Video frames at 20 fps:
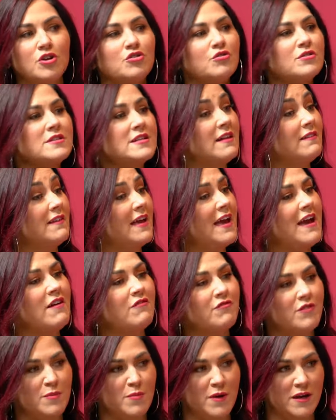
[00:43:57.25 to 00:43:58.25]
you'll tell
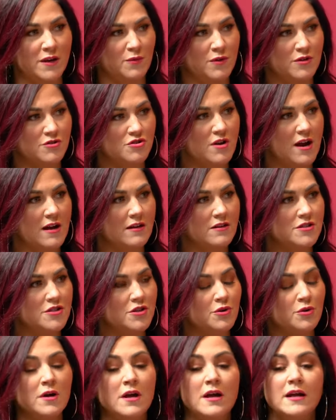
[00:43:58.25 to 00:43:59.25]
everybody what you're trying to
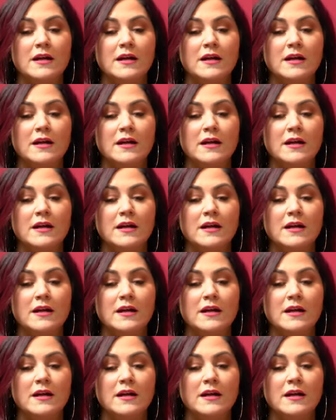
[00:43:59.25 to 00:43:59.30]
do.